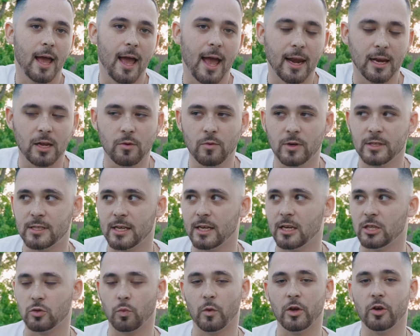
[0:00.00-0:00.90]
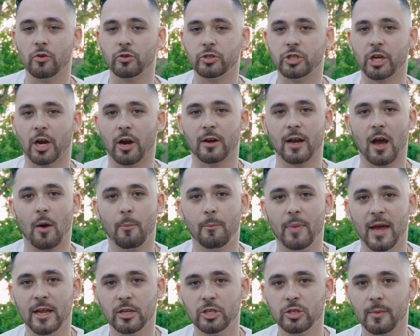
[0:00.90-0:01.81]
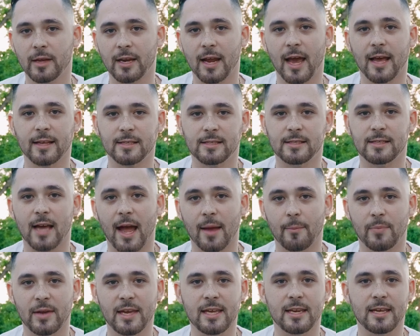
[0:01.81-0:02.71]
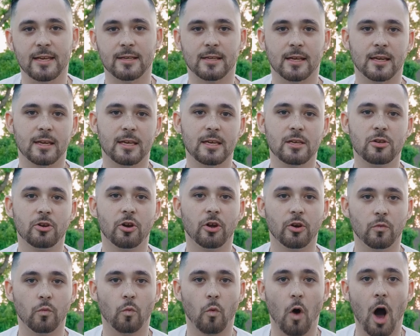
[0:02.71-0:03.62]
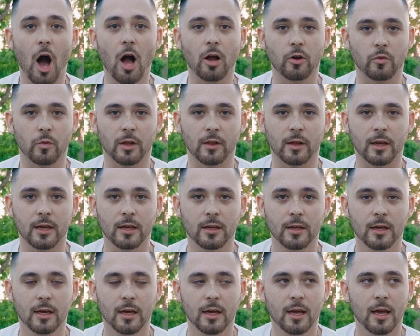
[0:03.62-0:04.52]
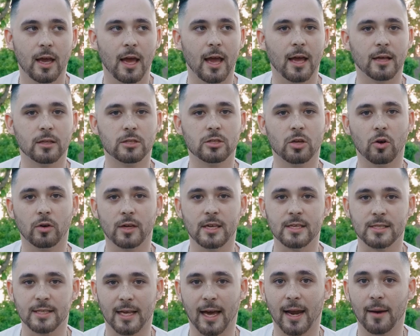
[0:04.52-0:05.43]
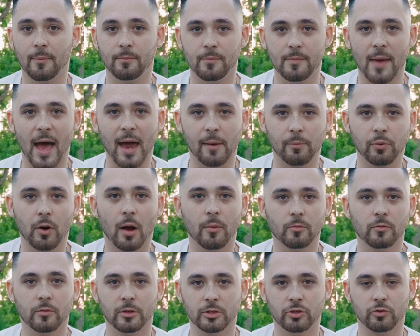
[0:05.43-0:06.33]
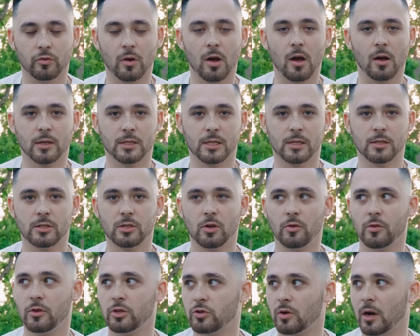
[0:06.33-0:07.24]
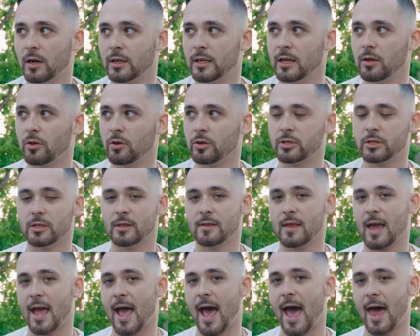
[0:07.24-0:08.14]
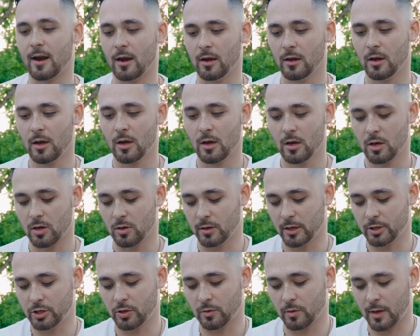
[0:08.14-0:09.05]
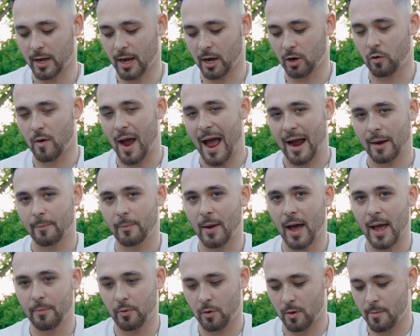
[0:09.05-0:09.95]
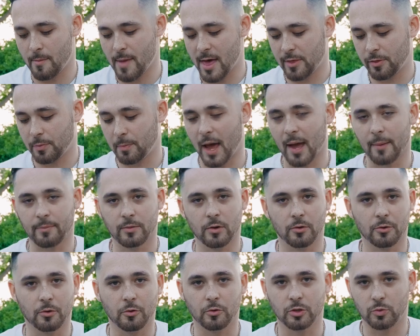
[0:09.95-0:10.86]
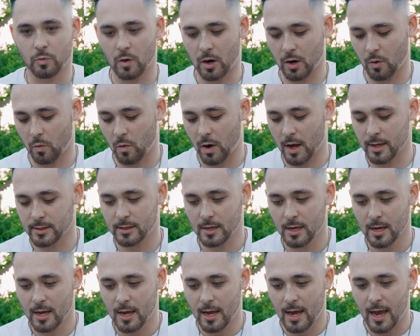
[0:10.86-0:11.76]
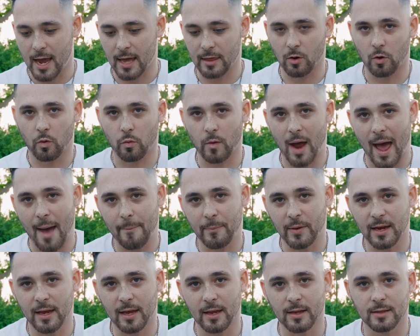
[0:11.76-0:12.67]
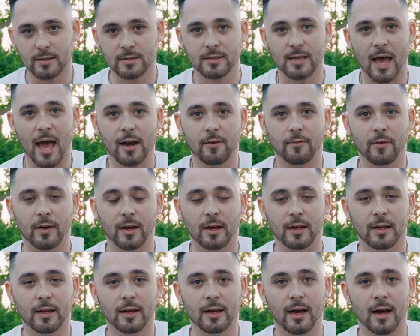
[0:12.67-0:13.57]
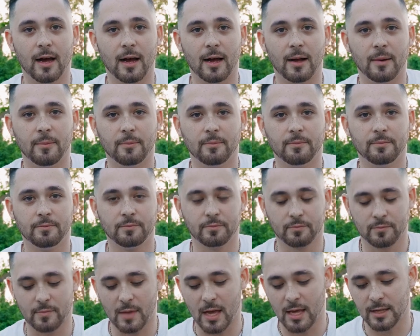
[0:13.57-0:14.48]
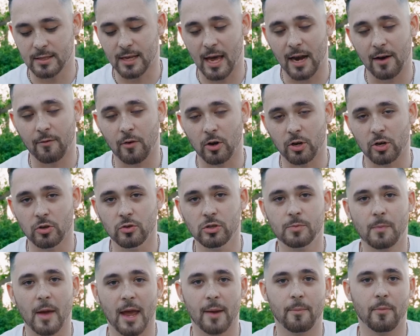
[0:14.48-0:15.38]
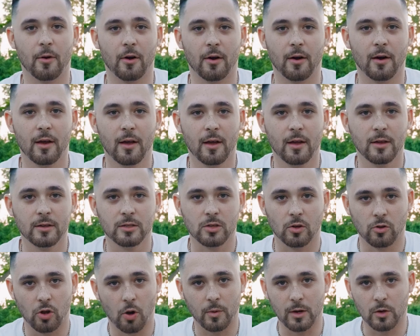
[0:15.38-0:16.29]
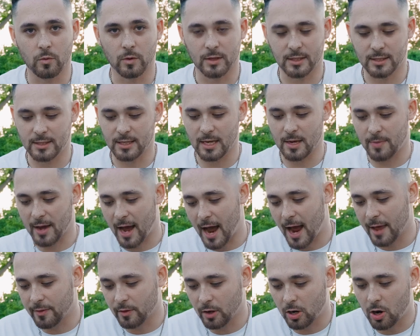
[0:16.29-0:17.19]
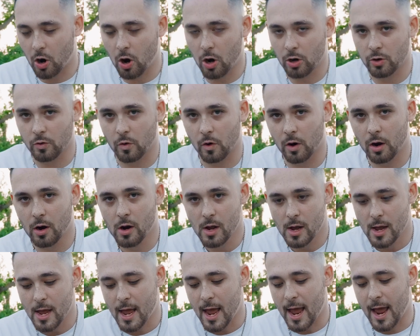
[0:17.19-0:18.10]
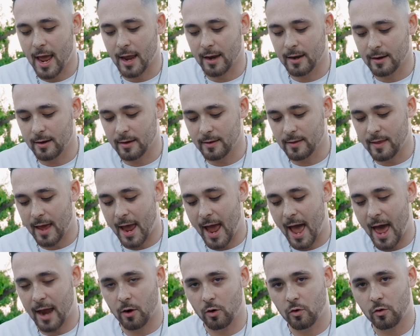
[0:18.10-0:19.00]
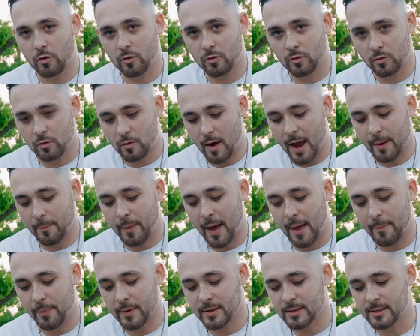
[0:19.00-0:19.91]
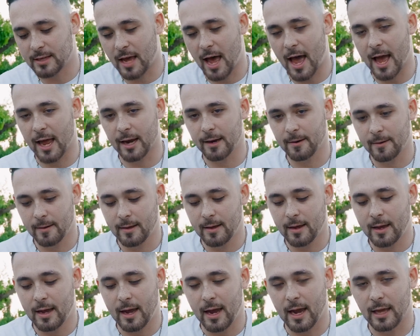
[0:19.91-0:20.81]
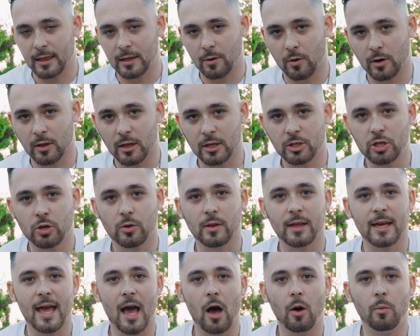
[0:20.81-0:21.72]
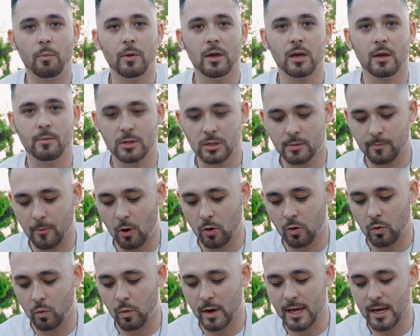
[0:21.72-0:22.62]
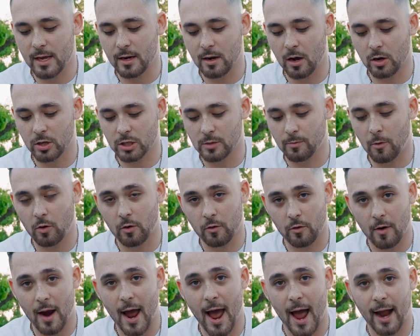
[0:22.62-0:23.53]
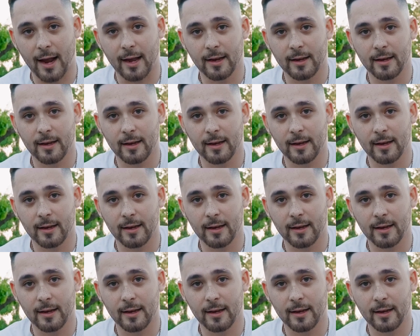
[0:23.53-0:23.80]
and he was in his wheelchair. Now, Benjamin has diabetes, and he couldn't walk really. And so he's got a bad problem with drugs. And so the drug dealers, they had literally a crack pipe or a meth pipe, don't know which one it was, and they were wrapping it inside of a newspaper so nobody would see behind the car door. And they had a crack pipe inside, and they were literally helping him smoke weed or smoke crack,